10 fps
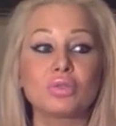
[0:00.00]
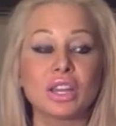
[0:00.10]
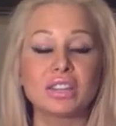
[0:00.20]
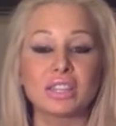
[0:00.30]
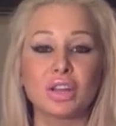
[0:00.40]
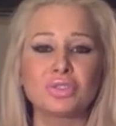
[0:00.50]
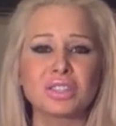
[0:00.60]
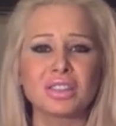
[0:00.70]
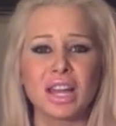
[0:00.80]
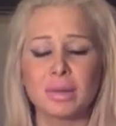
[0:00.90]
Jada's like, "Oh,
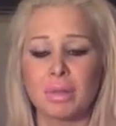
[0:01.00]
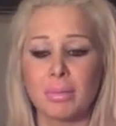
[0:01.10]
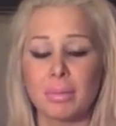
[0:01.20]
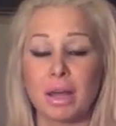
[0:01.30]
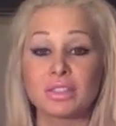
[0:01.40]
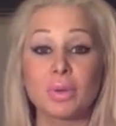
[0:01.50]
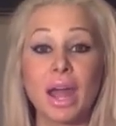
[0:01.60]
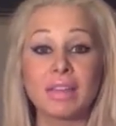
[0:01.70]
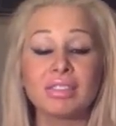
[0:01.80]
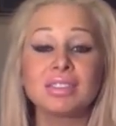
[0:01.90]
she's lying, blah, blah, blah." So
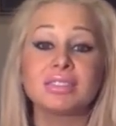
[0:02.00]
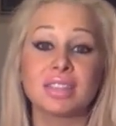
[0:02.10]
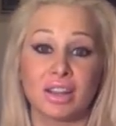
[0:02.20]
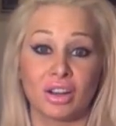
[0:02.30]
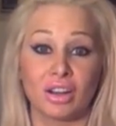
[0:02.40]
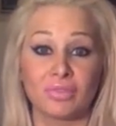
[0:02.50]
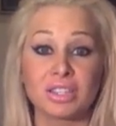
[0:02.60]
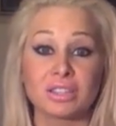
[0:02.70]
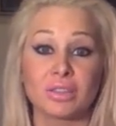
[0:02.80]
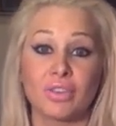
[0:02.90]
at the dinner, this
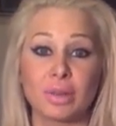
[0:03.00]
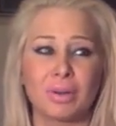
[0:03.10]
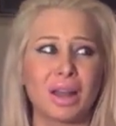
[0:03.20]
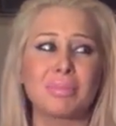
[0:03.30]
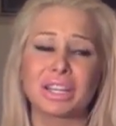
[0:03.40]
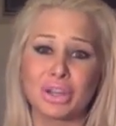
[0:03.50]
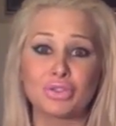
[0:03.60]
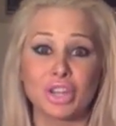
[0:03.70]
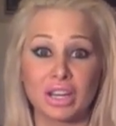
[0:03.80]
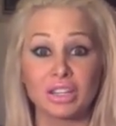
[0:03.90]
is the funny part. I'm like, "No,
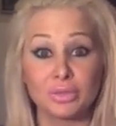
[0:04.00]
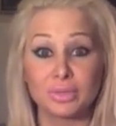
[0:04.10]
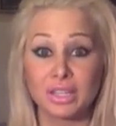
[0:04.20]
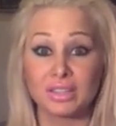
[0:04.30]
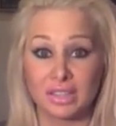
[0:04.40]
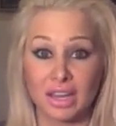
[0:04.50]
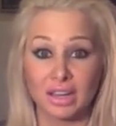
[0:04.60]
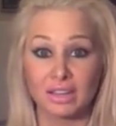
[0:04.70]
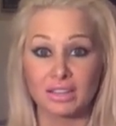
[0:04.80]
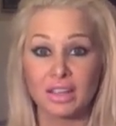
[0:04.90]
Jada, you did say
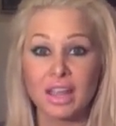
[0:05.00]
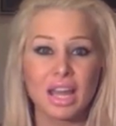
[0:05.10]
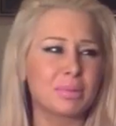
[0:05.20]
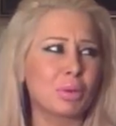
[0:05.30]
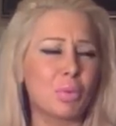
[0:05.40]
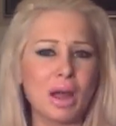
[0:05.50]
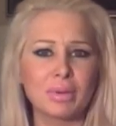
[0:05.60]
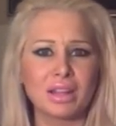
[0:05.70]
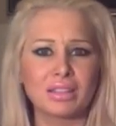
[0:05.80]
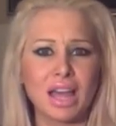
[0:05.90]
it." I'm like, "Why would
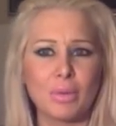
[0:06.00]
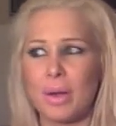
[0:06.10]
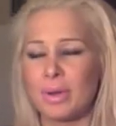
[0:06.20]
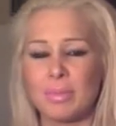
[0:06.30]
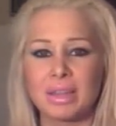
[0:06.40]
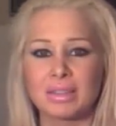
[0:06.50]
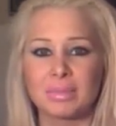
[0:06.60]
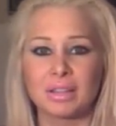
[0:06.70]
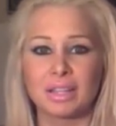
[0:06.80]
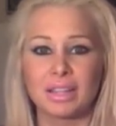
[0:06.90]
I lie? Why would I make
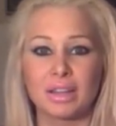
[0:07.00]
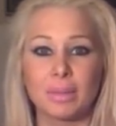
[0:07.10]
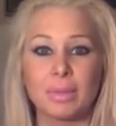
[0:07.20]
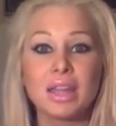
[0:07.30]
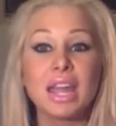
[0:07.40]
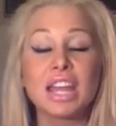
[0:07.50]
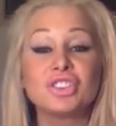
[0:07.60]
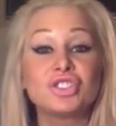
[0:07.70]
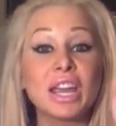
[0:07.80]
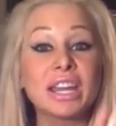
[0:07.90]
something like that up?" And
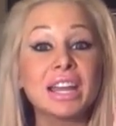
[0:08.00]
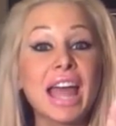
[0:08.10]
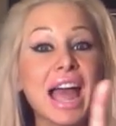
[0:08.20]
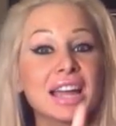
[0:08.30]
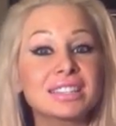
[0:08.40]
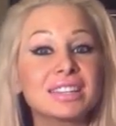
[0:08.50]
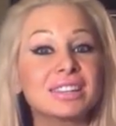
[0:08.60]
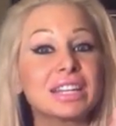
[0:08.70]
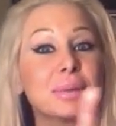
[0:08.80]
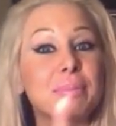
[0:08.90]
Jada
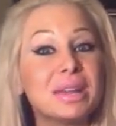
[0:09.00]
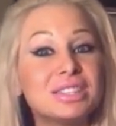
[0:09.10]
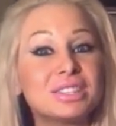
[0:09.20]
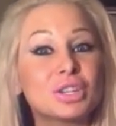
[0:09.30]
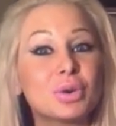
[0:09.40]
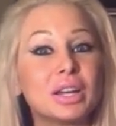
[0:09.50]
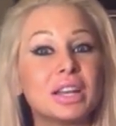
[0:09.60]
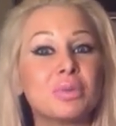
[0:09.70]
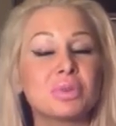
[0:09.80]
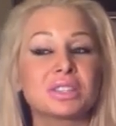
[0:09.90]
accidentally admits to it
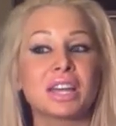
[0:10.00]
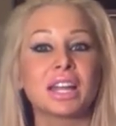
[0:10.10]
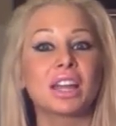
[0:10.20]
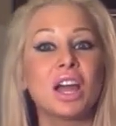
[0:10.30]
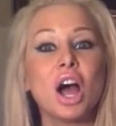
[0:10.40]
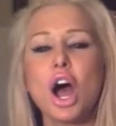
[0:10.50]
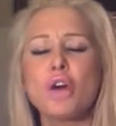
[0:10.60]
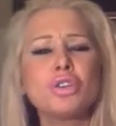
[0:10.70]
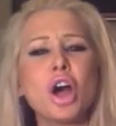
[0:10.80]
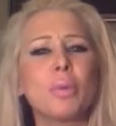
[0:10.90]
and was like,
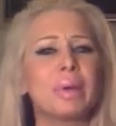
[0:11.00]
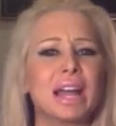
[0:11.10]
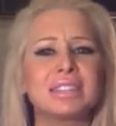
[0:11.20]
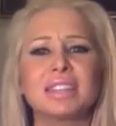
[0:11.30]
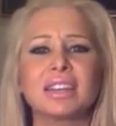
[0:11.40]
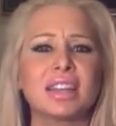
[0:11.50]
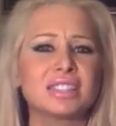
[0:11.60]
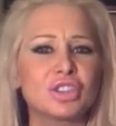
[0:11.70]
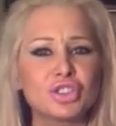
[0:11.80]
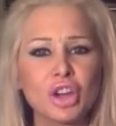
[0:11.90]
"Oh, no, but I said it as
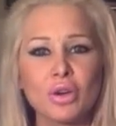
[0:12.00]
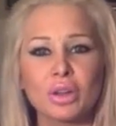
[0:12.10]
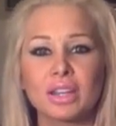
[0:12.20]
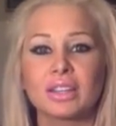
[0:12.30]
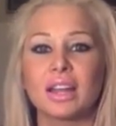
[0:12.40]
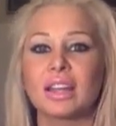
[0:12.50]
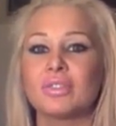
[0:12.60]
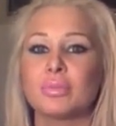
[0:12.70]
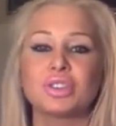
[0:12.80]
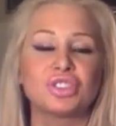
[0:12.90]
a joke." And then I
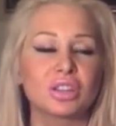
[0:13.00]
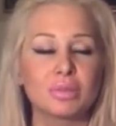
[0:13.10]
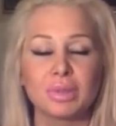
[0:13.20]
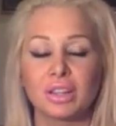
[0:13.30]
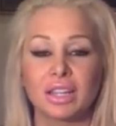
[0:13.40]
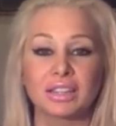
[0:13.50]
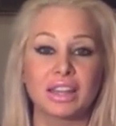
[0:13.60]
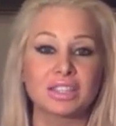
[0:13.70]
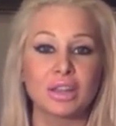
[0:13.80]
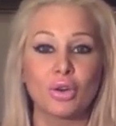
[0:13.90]
even mentioned to Camila, like,
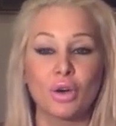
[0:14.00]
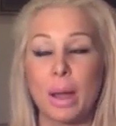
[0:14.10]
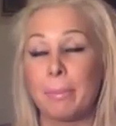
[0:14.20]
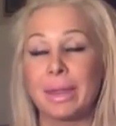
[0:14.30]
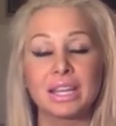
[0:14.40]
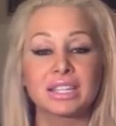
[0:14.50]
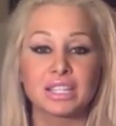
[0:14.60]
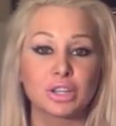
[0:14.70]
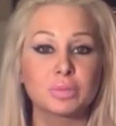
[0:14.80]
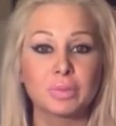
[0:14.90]
that's that whole I'm being
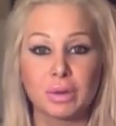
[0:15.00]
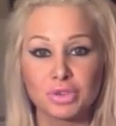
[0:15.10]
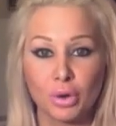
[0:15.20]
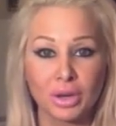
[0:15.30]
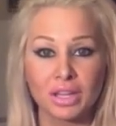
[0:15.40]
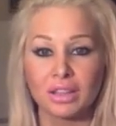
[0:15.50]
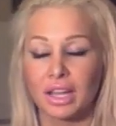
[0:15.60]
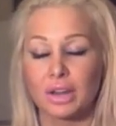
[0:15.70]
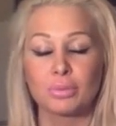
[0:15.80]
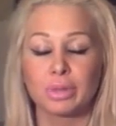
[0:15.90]
serious, but I'm joking. Like,
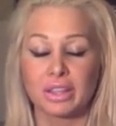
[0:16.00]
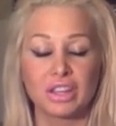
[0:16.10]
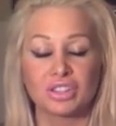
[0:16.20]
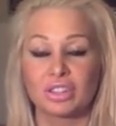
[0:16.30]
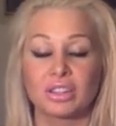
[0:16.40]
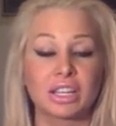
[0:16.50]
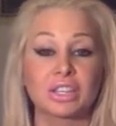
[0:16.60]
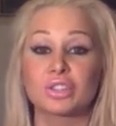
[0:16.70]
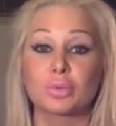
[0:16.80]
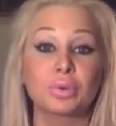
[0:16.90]
I don't play that shit. Like,
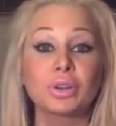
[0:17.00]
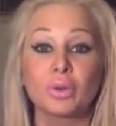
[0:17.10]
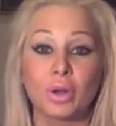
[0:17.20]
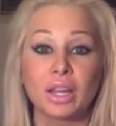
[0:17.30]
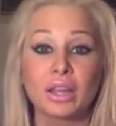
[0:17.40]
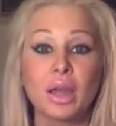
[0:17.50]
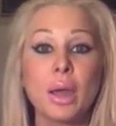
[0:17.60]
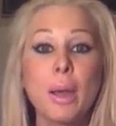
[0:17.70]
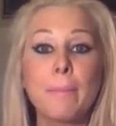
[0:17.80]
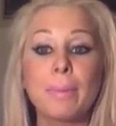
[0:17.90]
it's super annoying.
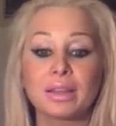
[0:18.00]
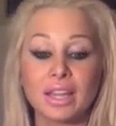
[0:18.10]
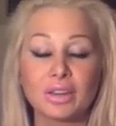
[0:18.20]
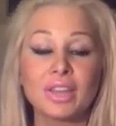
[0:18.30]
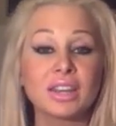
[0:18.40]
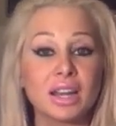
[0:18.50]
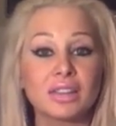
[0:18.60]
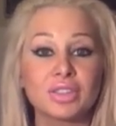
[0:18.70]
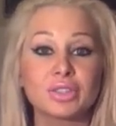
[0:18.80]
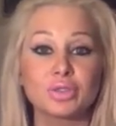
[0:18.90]
But later that night at
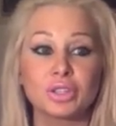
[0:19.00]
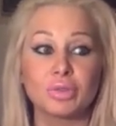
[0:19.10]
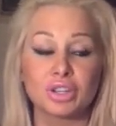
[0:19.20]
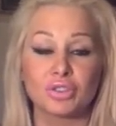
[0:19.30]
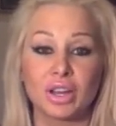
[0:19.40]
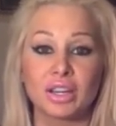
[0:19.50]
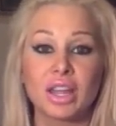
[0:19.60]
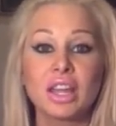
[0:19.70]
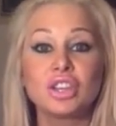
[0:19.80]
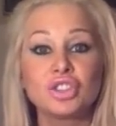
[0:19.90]
the sushi restaurant,
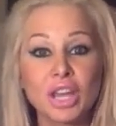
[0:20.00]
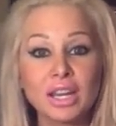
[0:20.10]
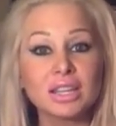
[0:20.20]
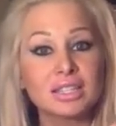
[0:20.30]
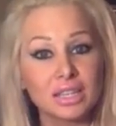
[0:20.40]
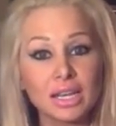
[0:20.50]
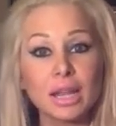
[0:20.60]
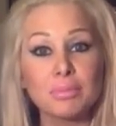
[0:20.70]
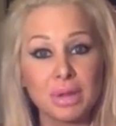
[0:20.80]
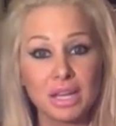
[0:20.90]
Jada did
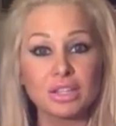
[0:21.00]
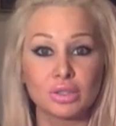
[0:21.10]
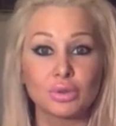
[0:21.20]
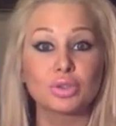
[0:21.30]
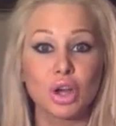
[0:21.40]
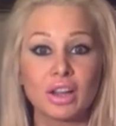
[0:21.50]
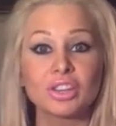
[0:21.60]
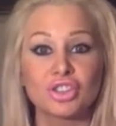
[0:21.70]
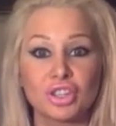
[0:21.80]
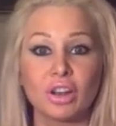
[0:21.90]
admit to talking
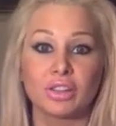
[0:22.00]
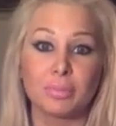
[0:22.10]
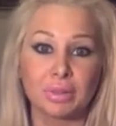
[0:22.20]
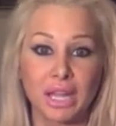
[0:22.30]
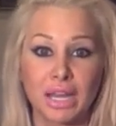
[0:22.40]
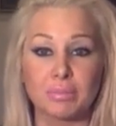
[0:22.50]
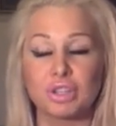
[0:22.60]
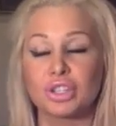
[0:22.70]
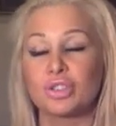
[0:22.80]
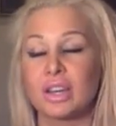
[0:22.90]
shit on the plane, but
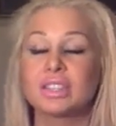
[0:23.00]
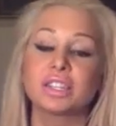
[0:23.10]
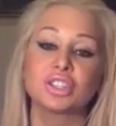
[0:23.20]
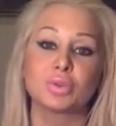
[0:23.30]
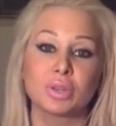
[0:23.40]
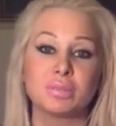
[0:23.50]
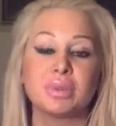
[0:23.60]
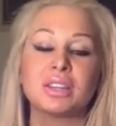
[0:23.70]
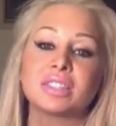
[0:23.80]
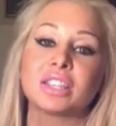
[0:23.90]
she tried to say she wasn't
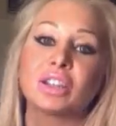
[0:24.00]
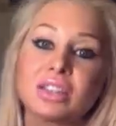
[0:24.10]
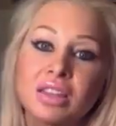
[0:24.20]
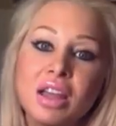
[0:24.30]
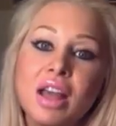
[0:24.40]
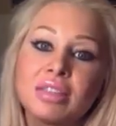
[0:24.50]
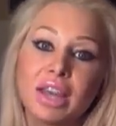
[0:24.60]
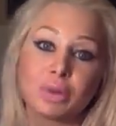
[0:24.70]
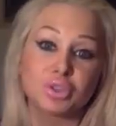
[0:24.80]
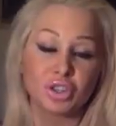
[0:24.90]
being serious, that
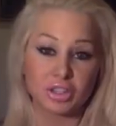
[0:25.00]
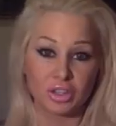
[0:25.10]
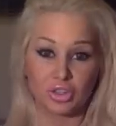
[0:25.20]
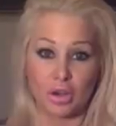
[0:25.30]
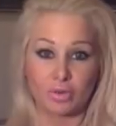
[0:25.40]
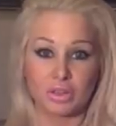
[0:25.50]
it was just a joke.